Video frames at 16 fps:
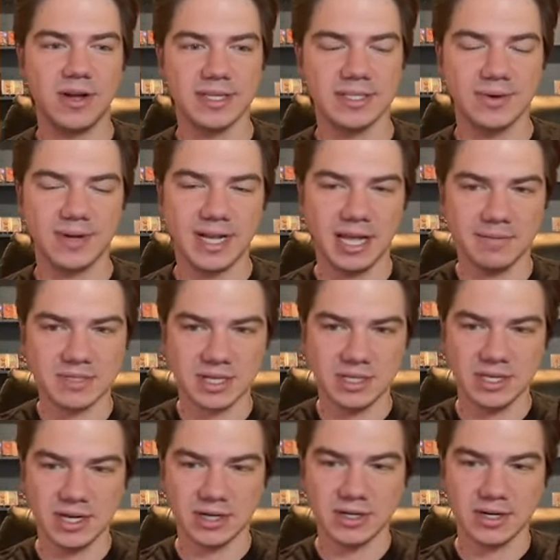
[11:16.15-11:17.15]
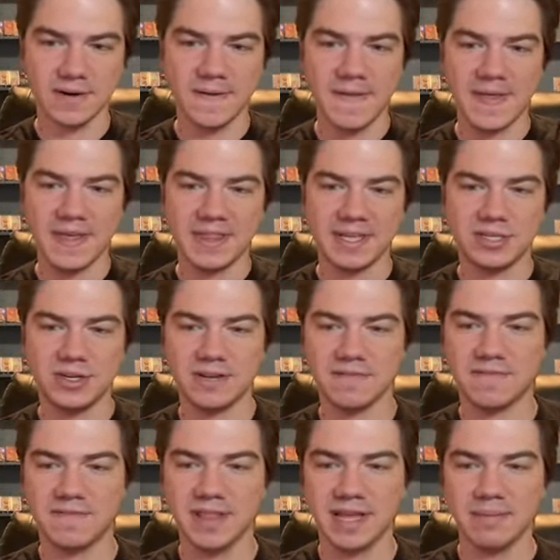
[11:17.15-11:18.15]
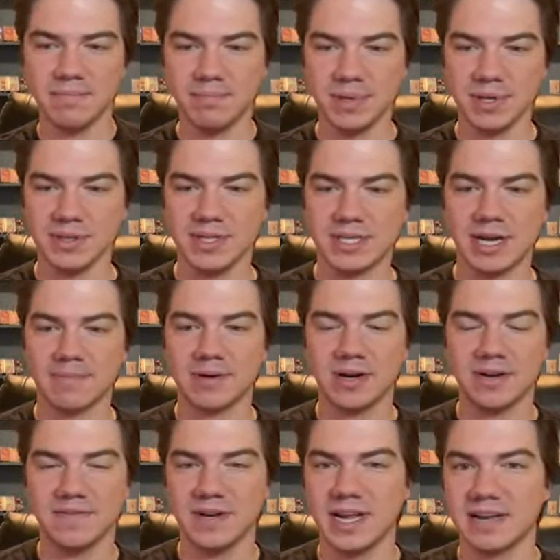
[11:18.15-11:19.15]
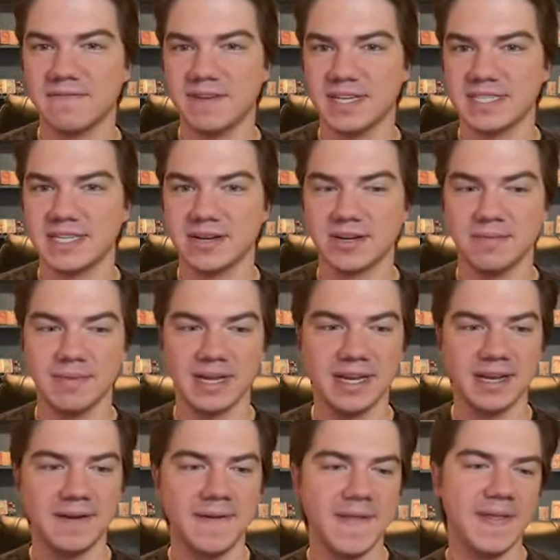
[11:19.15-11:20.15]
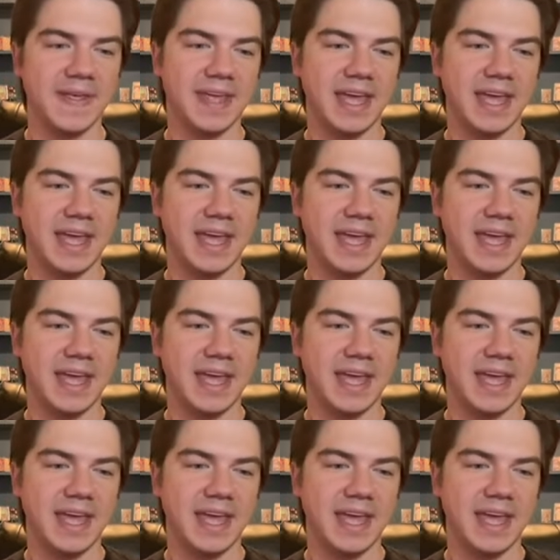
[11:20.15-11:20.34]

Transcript: Also, it helps on younger that you can flip, build the top card of your deck face down committed,